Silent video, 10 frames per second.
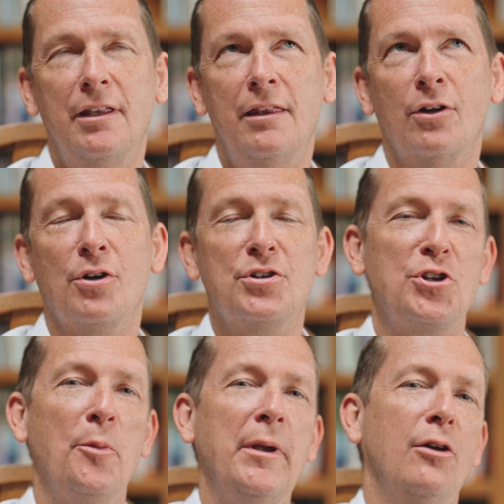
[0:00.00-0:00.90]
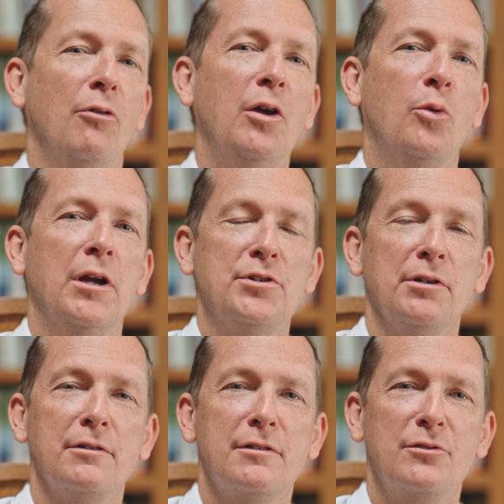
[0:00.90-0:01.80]
There are so many great
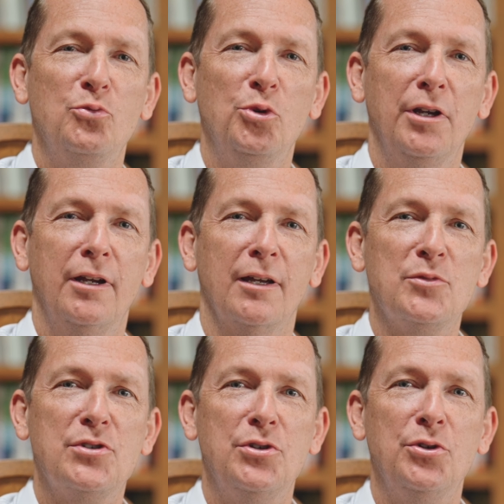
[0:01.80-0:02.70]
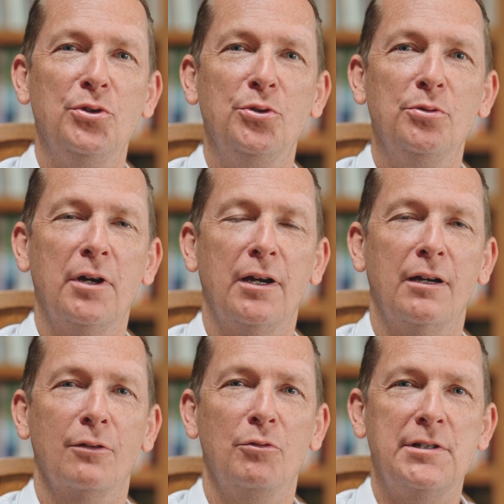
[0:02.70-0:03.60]
questions when it comes to
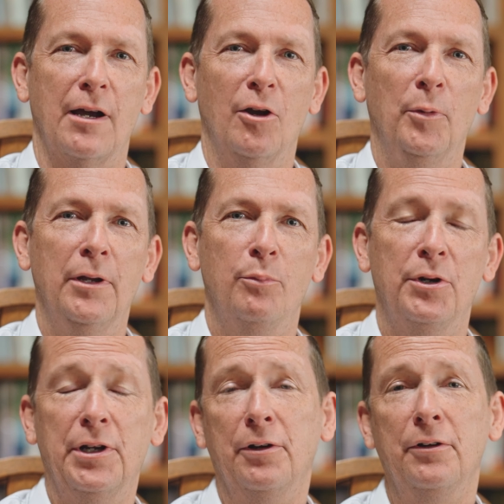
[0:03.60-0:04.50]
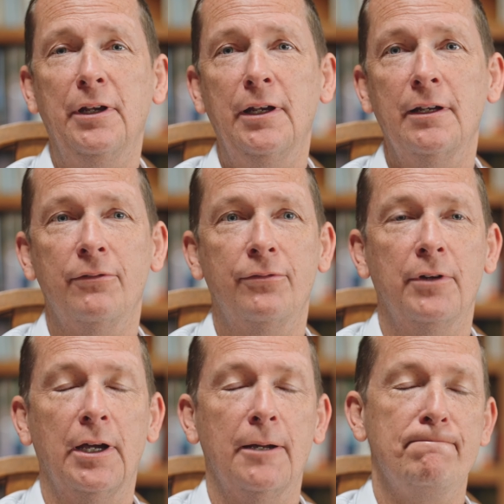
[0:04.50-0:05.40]
retirement, particularly if
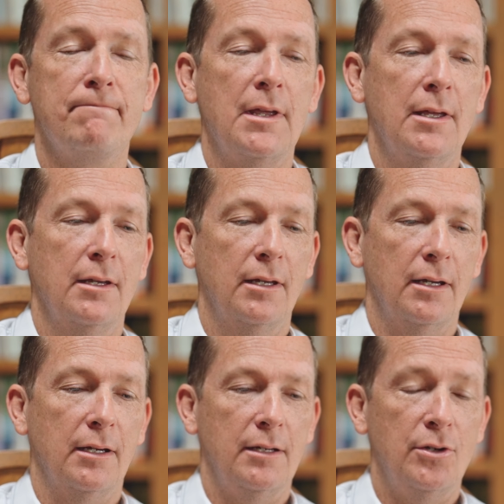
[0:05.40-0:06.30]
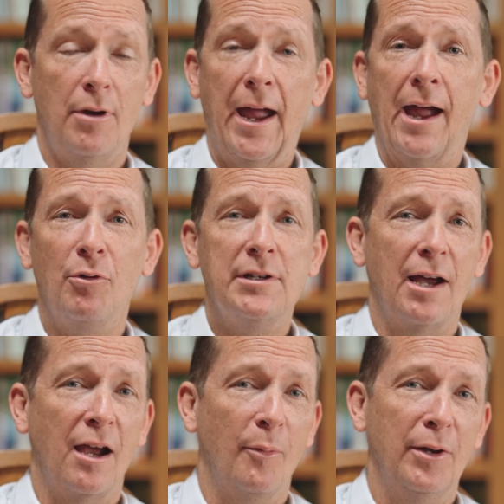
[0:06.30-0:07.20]
you're at
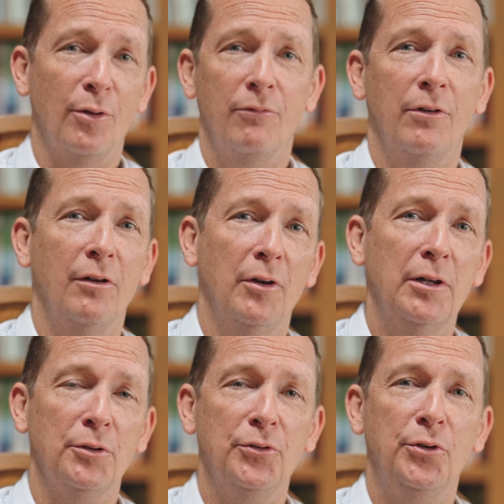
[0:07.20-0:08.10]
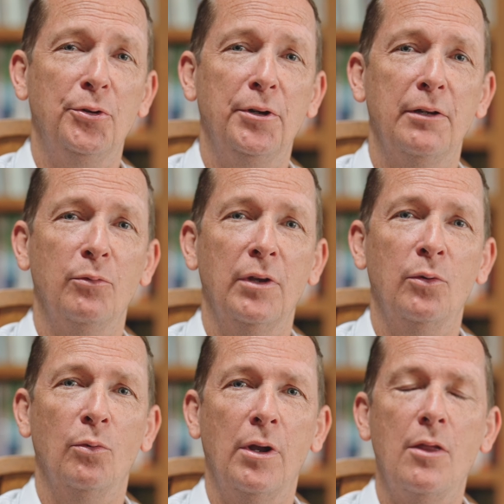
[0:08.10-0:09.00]
retirement or very, very close to it. And
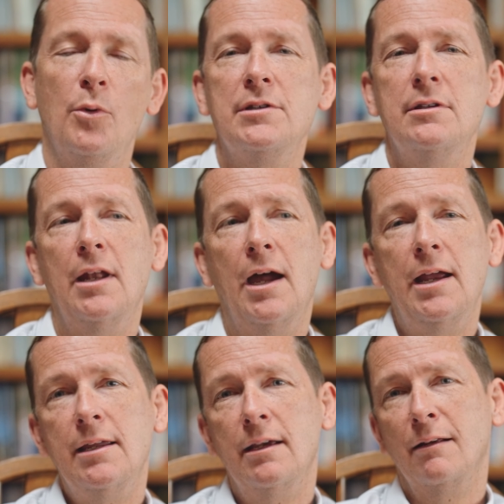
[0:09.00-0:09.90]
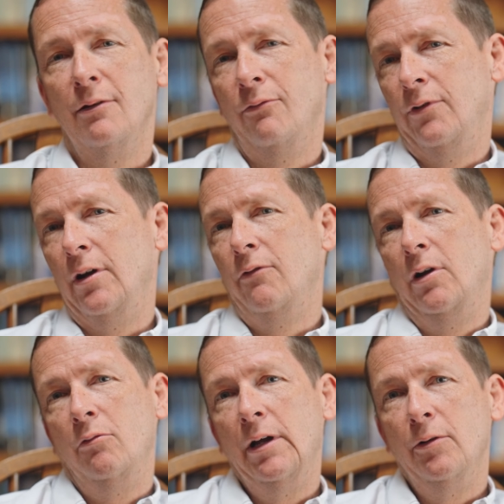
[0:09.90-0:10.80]
one of the ones that I get on a very,
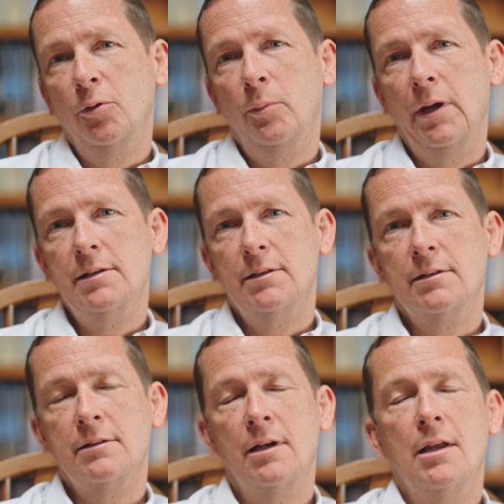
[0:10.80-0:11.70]
very regular basis